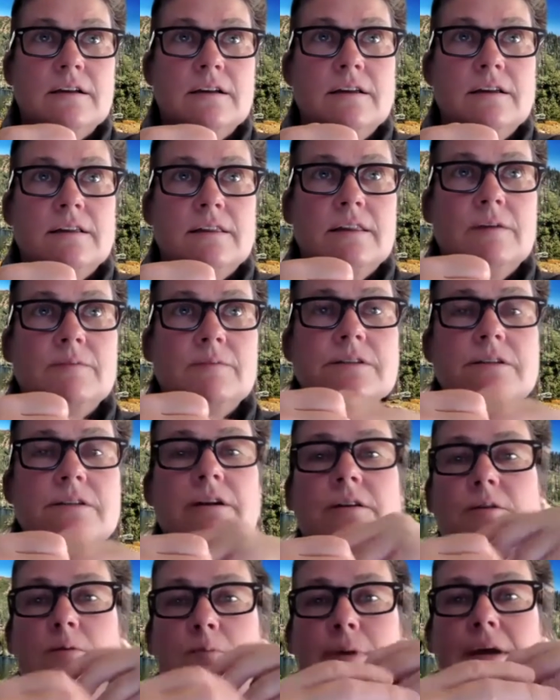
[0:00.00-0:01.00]
that was
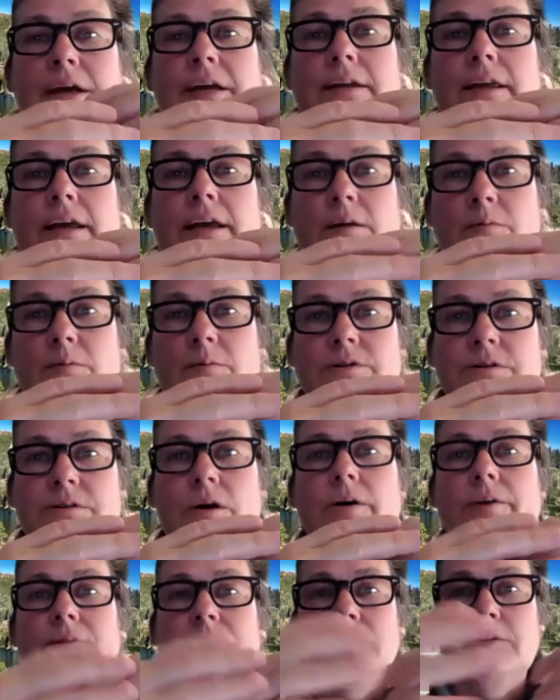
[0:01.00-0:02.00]
another mandate, was
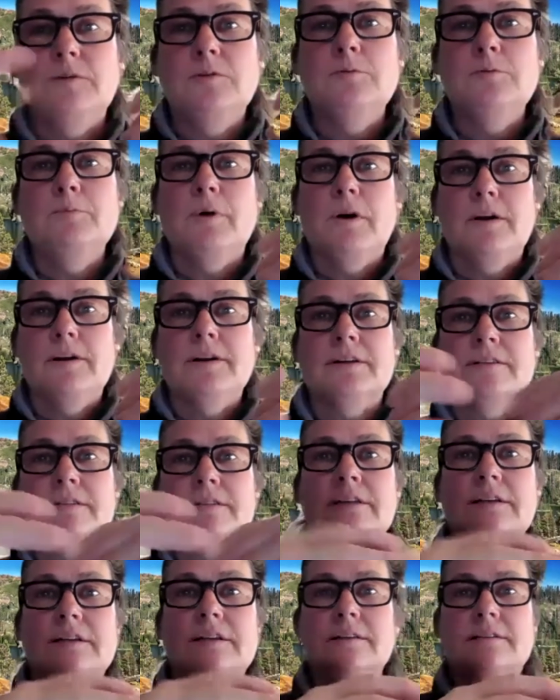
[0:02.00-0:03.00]
all the new products
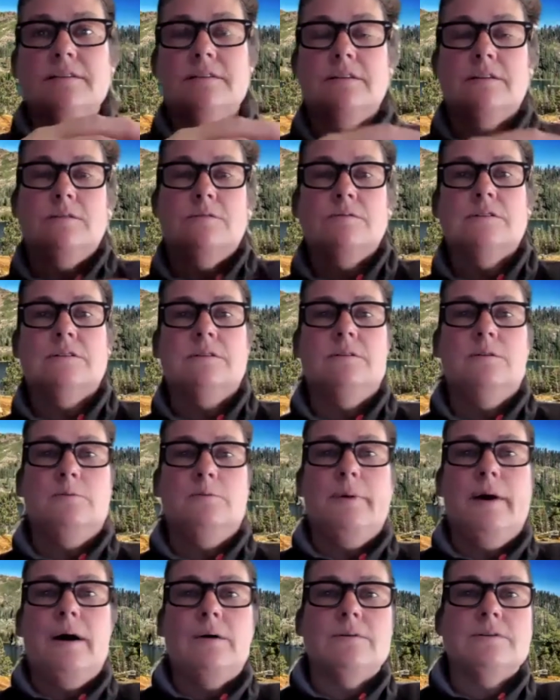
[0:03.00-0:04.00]
needed to use the new
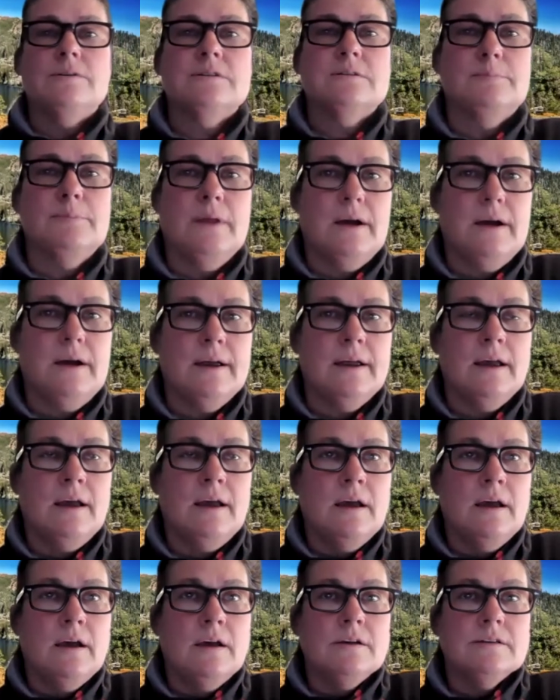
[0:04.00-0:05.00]
power supply.
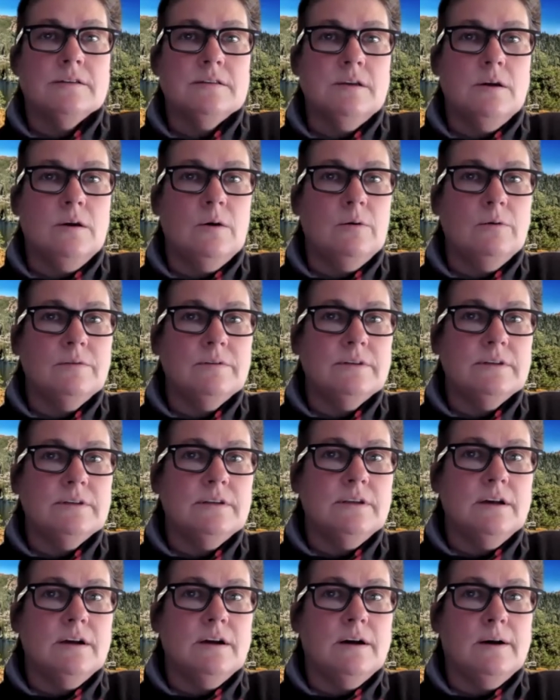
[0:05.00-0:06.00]
Okay. So
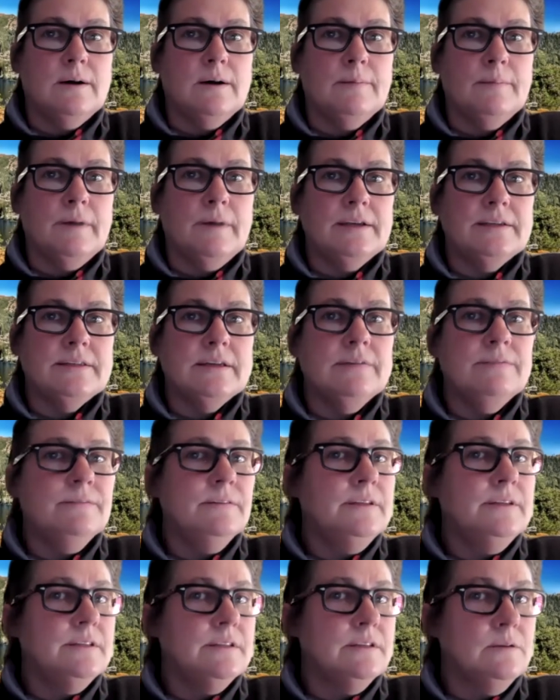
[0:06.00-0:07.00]
I
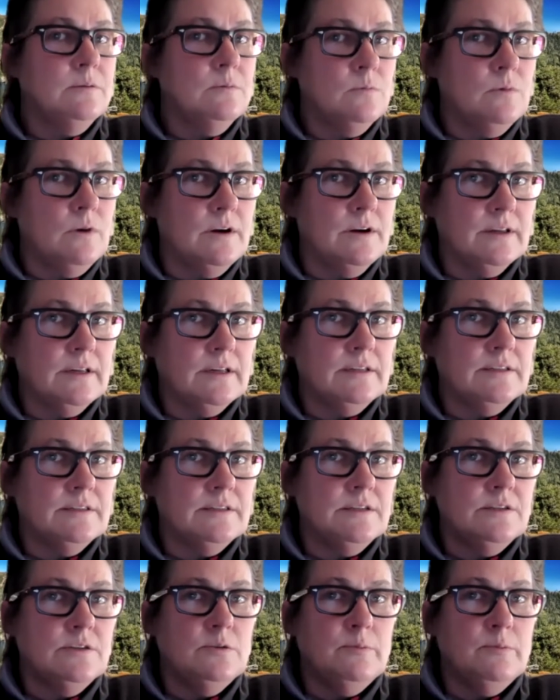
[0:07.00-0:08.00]
definitely didn't want to
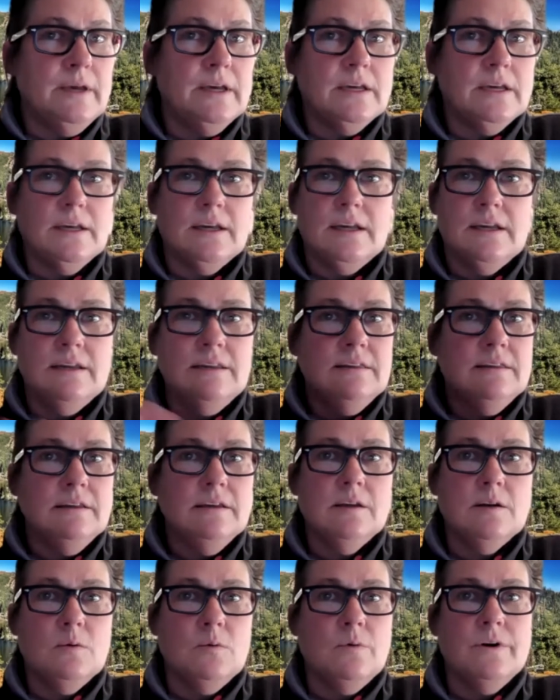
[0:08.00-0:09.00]
continue making anything
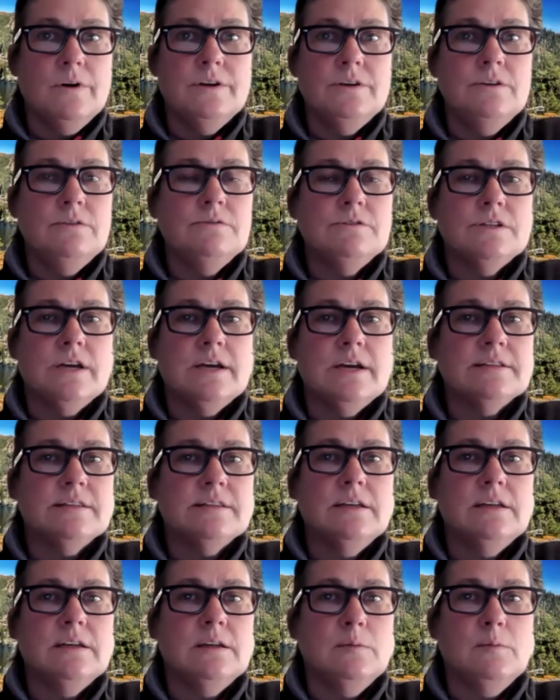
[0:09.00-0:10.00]
in a 1U
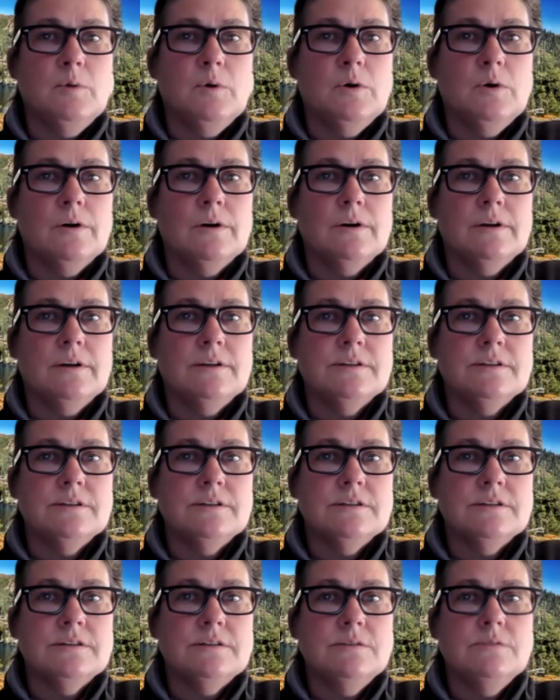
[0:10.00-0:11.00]
chassis anymore. It's
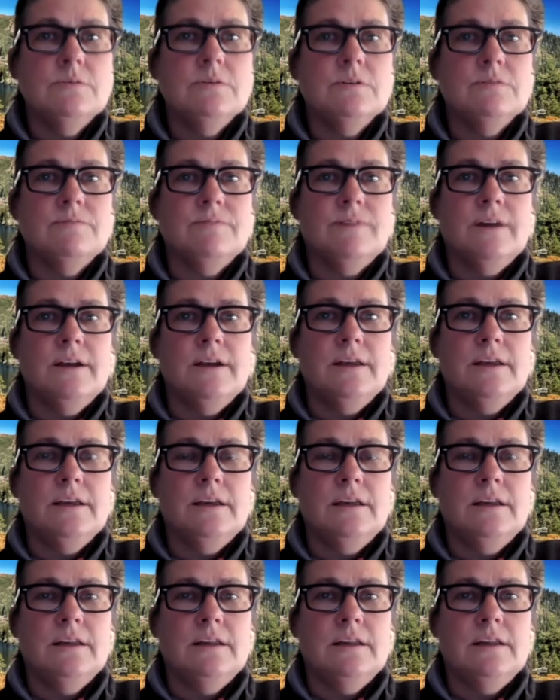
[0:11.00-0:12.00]
just too confining,
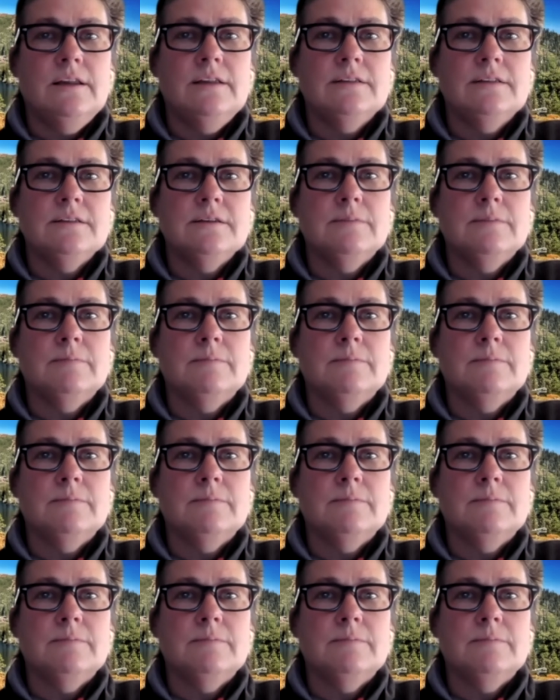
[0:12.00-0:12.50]
and it ends up